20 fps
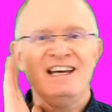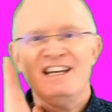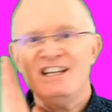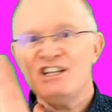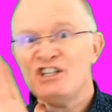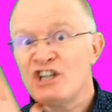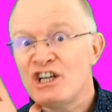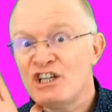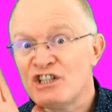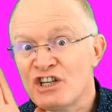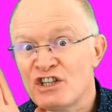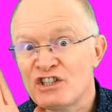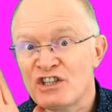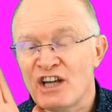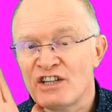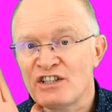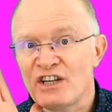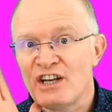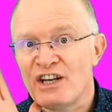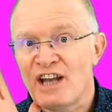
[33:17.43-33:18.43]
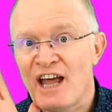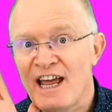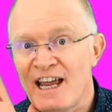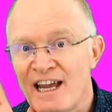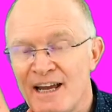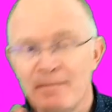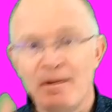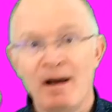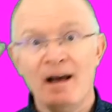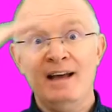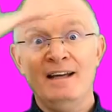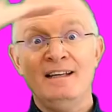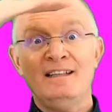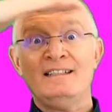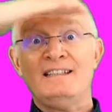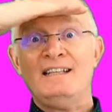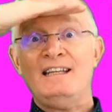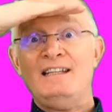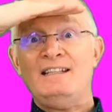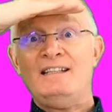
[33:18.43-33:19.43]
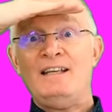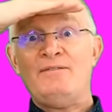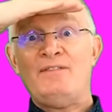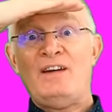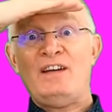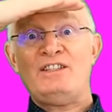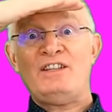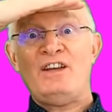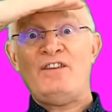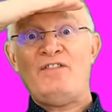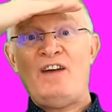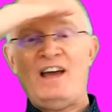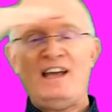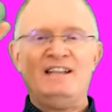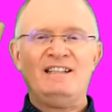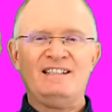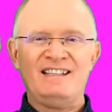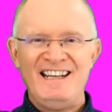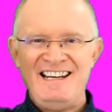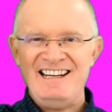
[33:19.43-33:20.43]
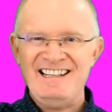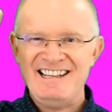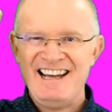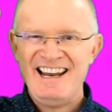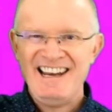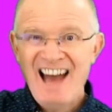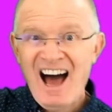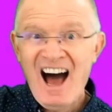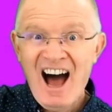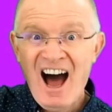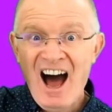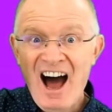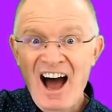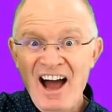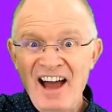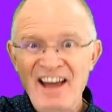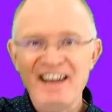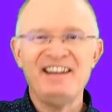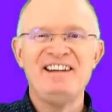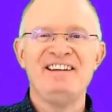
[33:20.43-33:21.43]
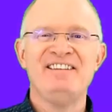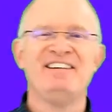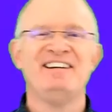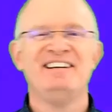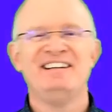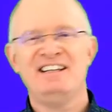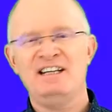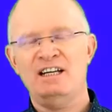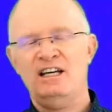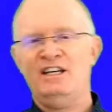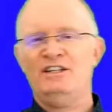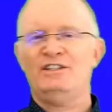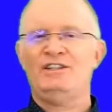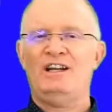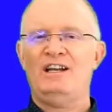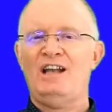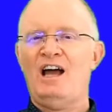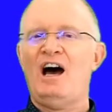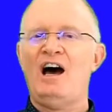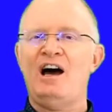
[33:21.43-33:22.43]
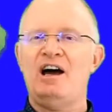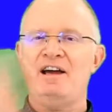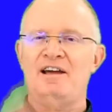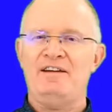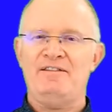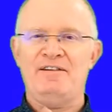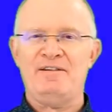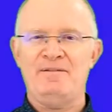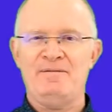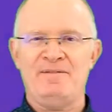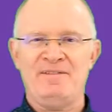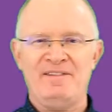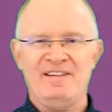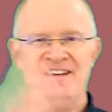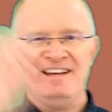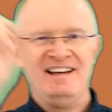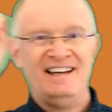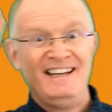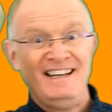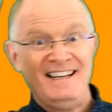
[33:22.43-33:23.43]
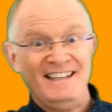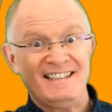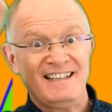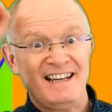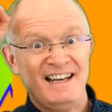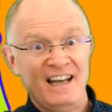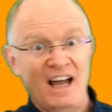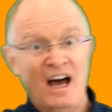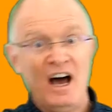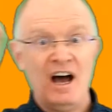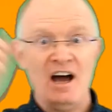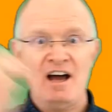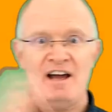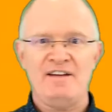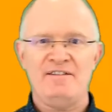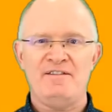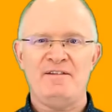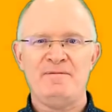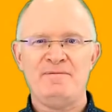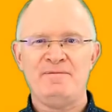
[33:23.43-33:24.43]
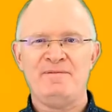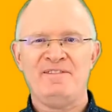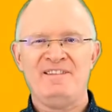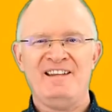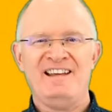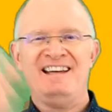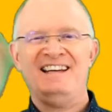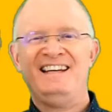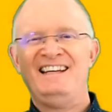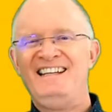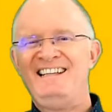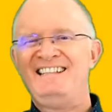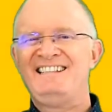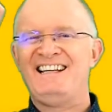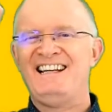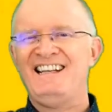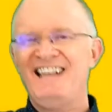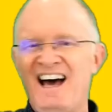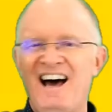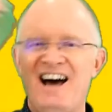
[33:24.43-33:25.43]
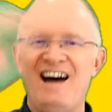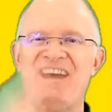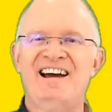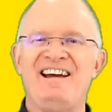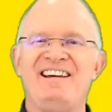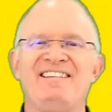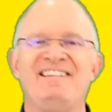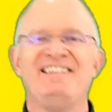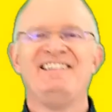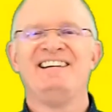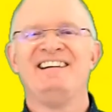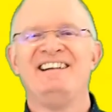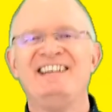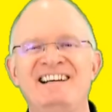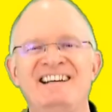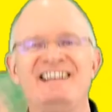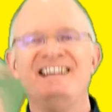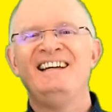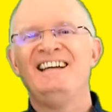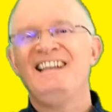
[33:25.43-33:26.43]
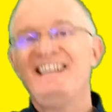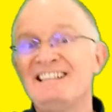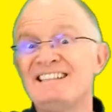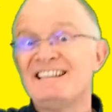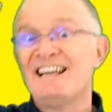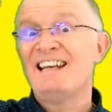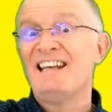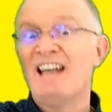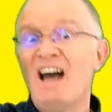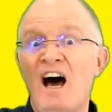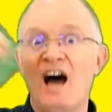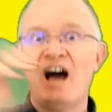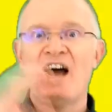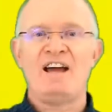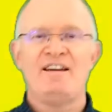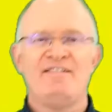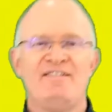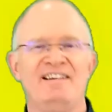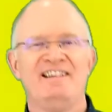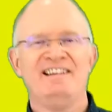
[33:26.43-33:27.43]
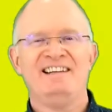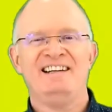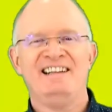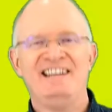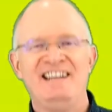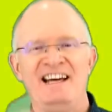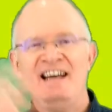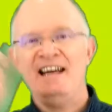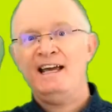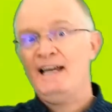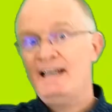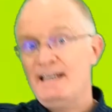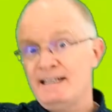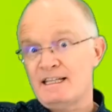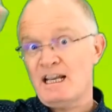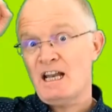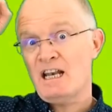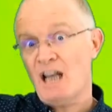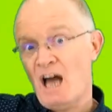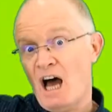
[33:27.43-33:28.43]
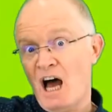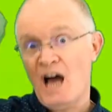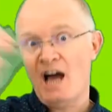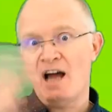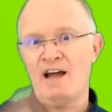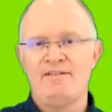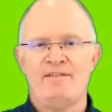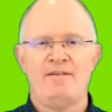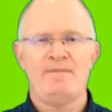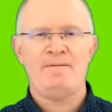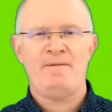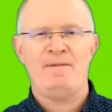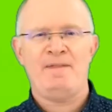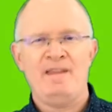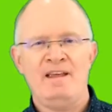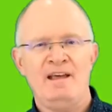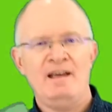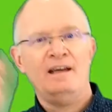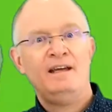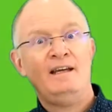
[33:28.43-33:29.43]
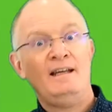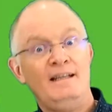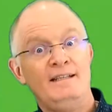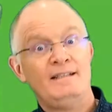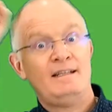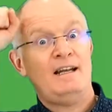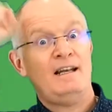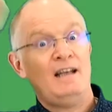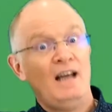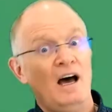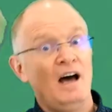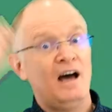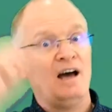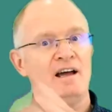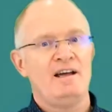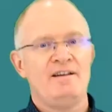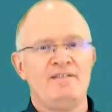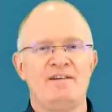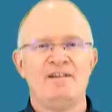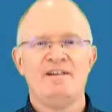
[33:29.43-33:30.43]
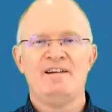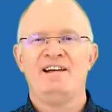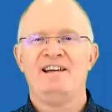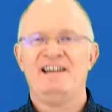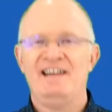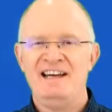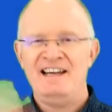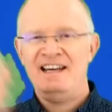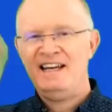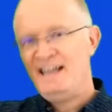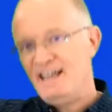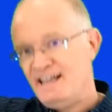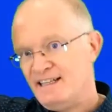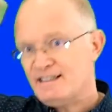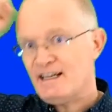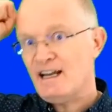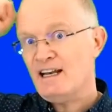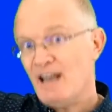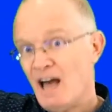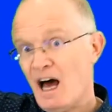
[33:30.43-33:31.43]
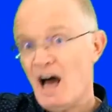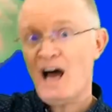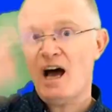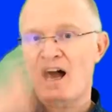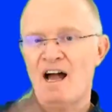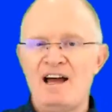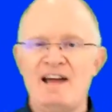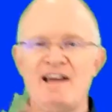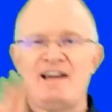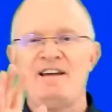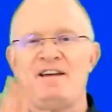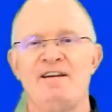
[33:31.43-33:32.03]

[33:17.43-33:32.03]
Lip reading: Jesus says her name, sees him face to face, he's alive. He's alive, he's alive, he's alive, he's alive, he's alive, he's alive, he's alive, he's alive, he's alive, he's alive, he's alive, he's alive,